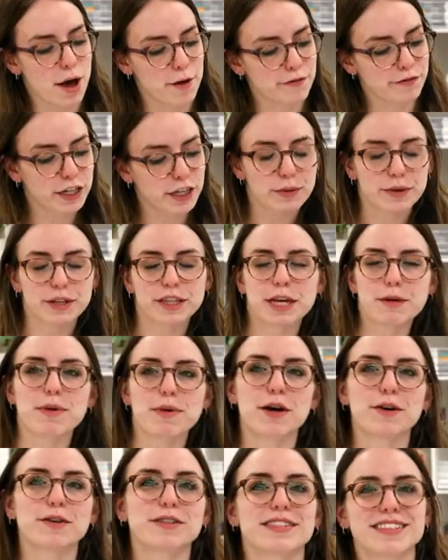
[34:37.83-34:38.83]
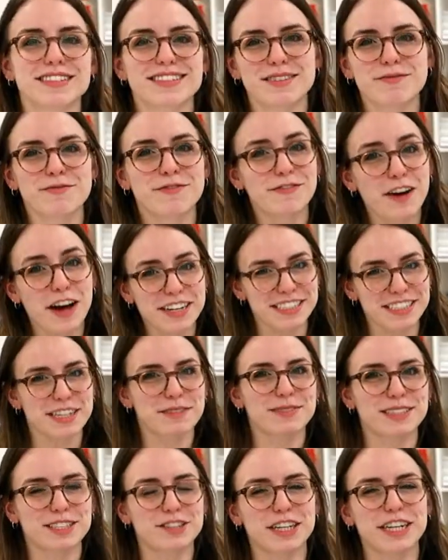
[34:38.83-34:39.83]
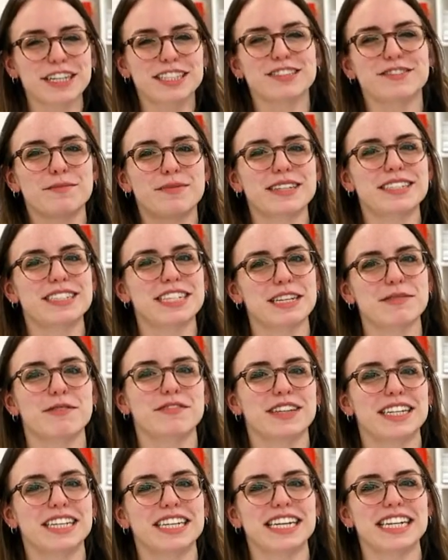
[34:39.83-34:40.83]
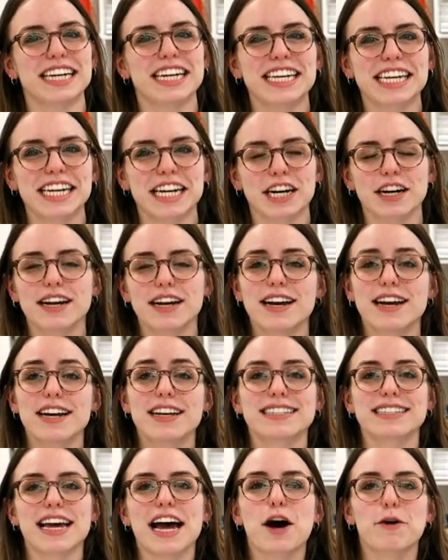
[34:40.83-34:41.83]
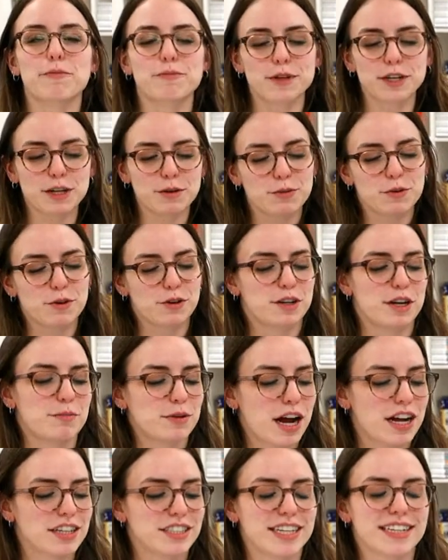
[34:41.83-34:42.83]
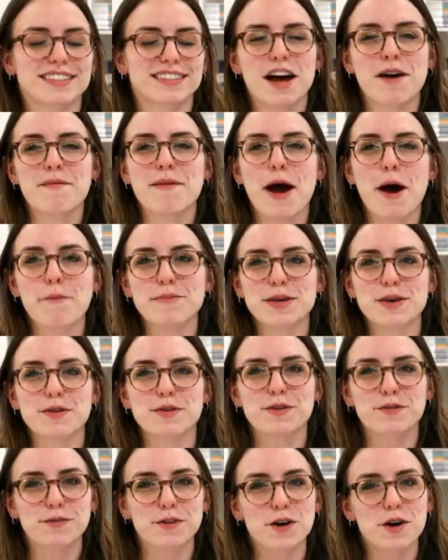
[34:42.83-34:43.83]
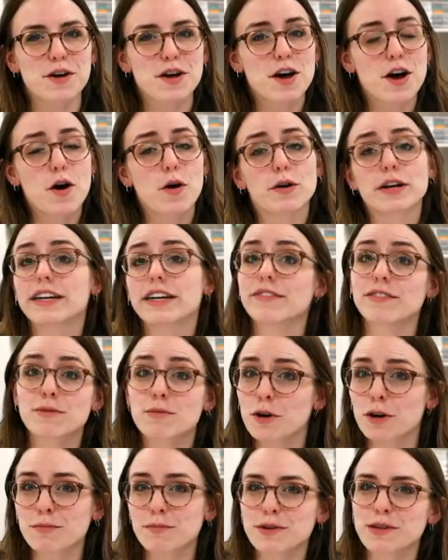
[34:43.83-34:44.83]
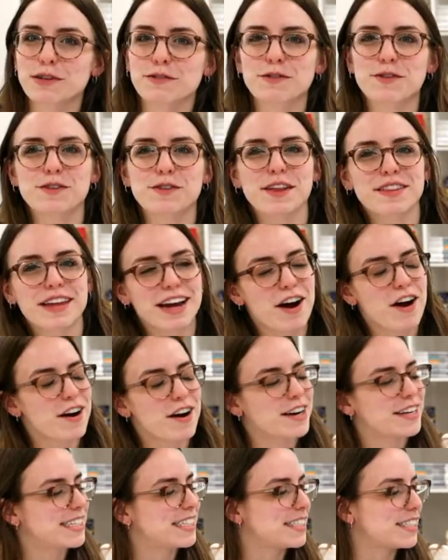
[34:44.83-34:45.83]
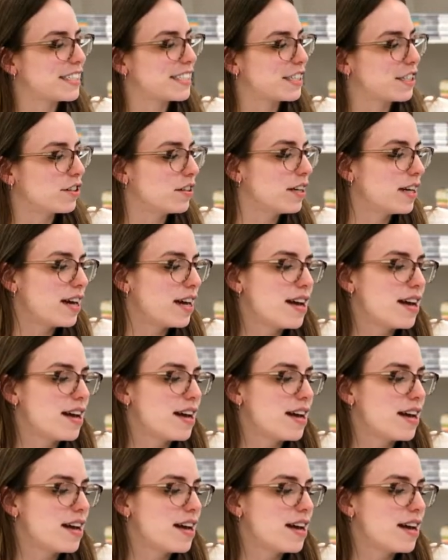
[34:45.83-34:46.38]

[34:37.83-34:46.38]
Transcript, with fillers: frequently post some fun tips and tricks from the team of Anita here to help your embroidery projects come out beautiful or even more beautiful than they already do.